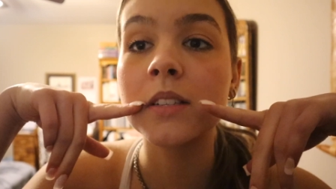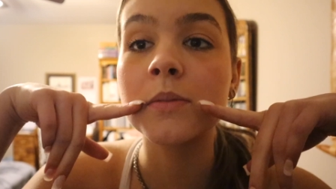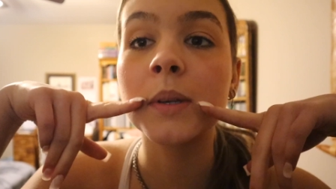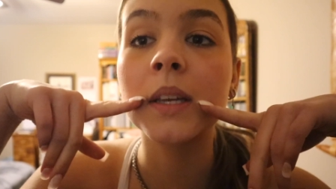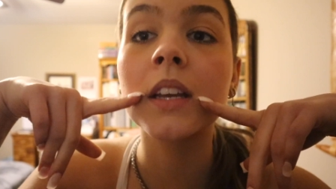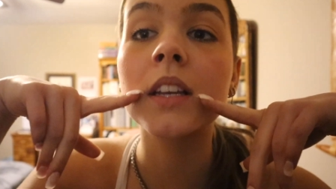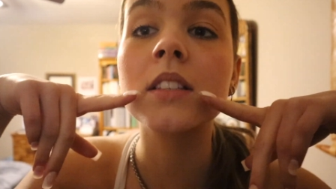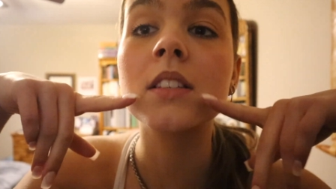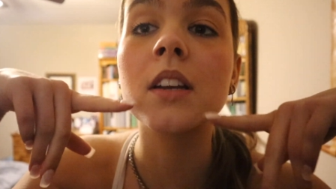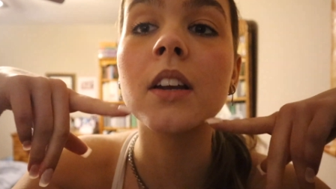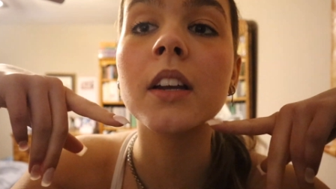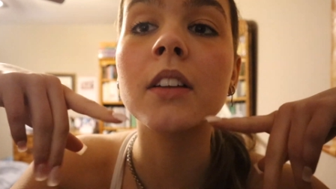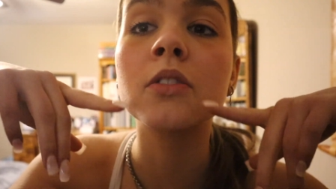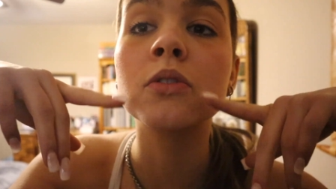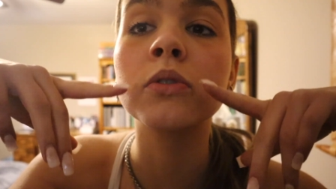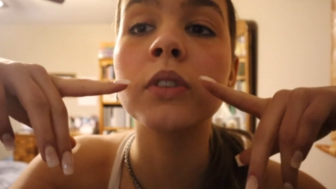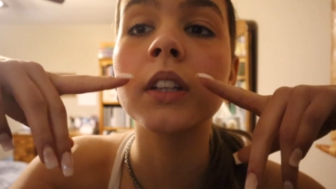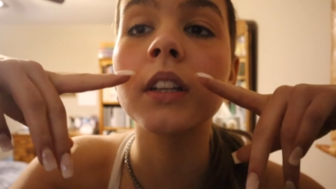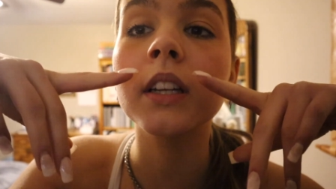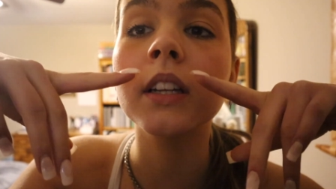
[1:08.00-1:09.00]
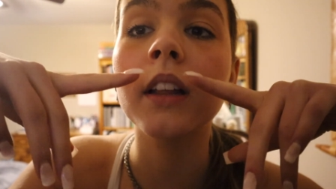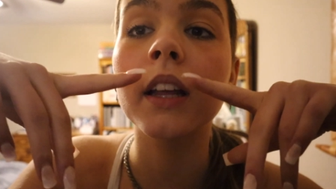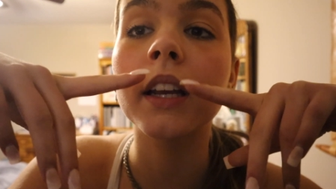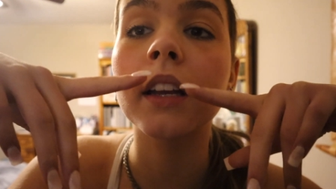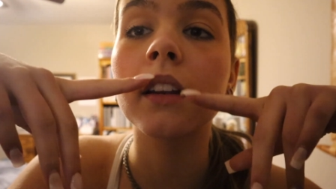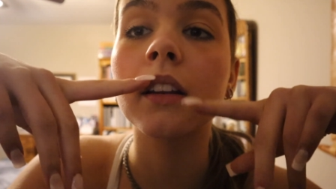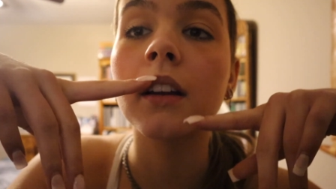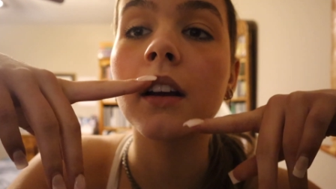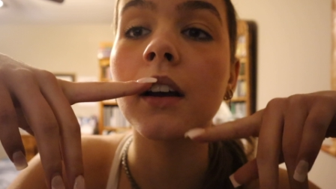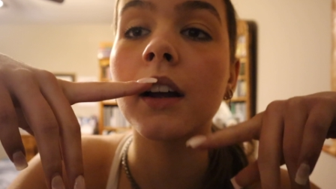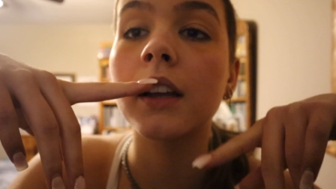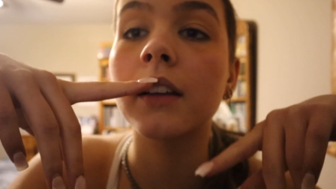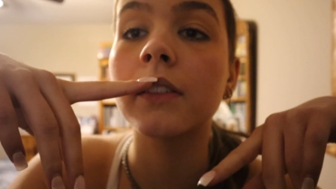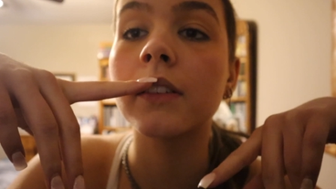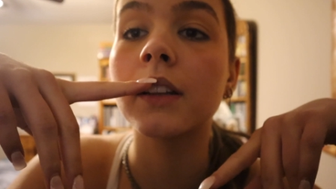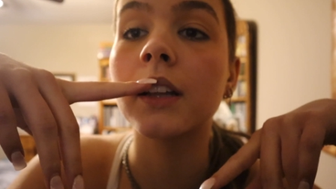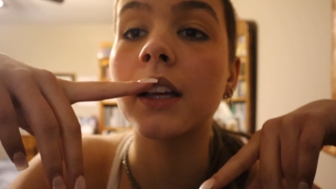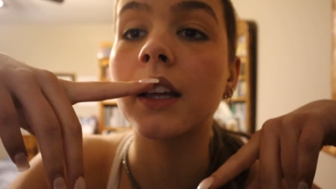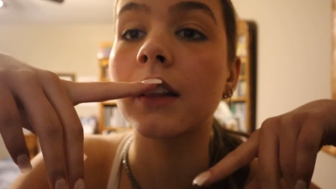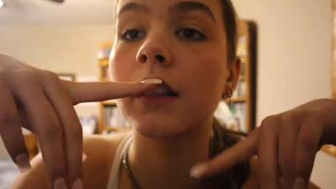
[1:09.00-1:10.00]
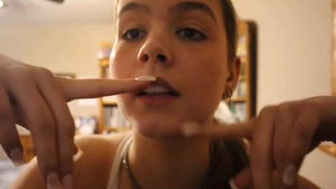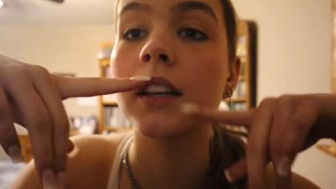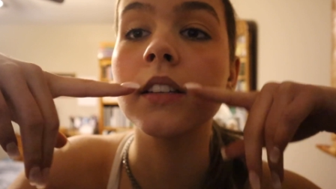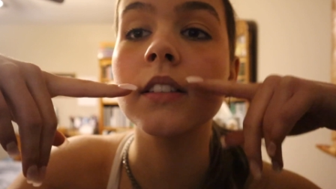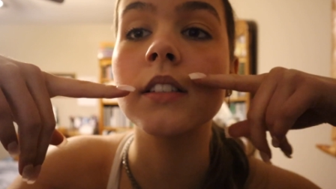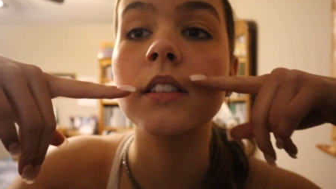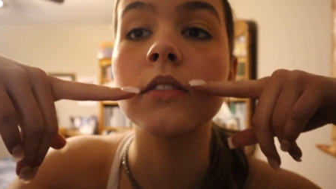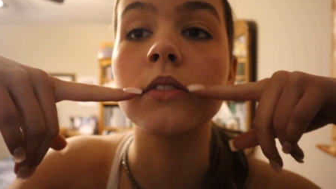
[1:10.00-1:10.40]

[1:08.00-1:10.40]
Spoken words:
It's because it's really like not even like this.